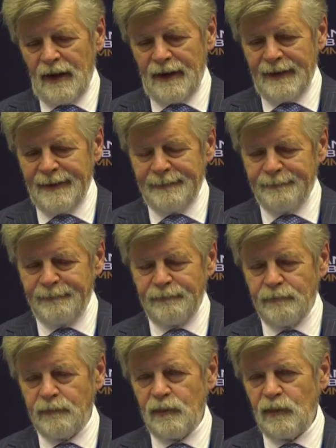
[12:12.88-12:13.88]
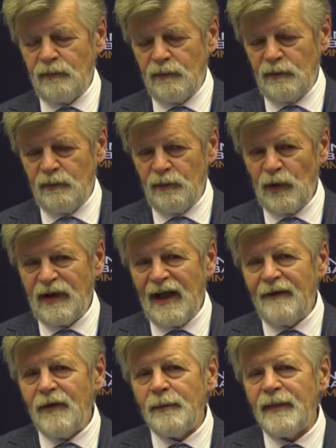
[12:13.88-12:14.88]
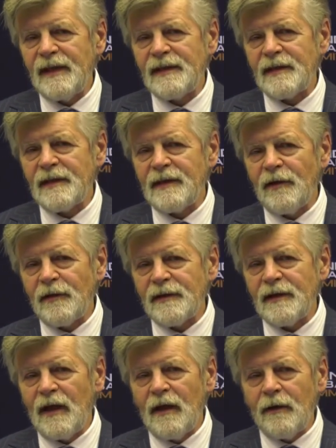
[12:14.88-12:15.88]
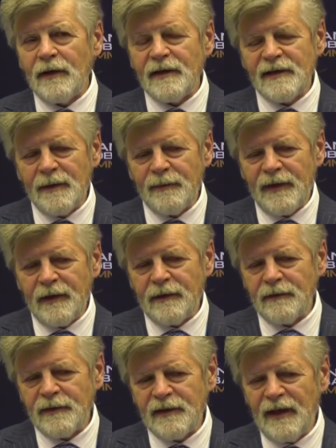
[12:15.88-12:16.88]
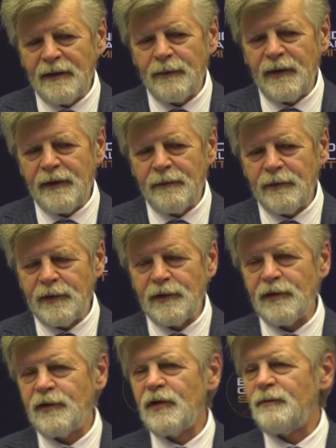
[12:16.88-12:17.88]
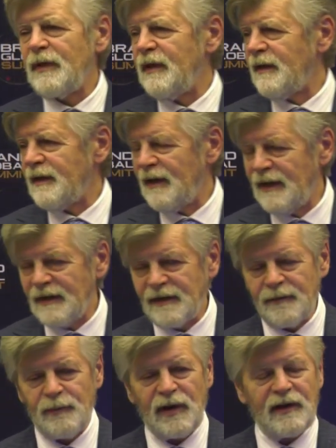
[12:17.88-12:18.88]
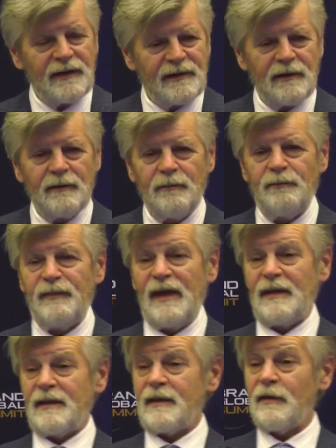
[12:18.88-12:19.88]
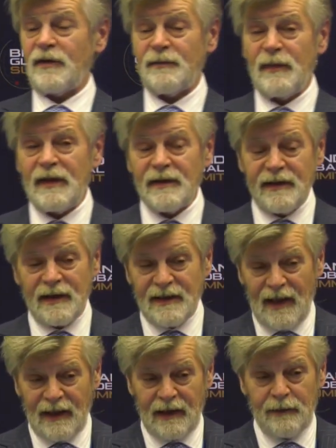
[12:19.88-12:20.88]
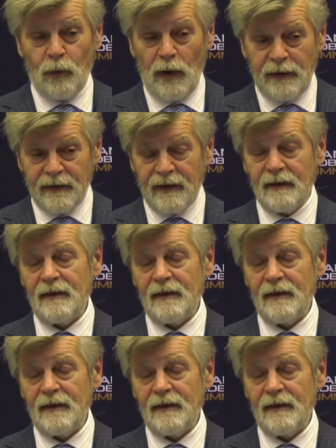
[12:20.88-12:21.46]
Whatever best stocks are is something to start with, which should be discussed, because best stocks means exactly what?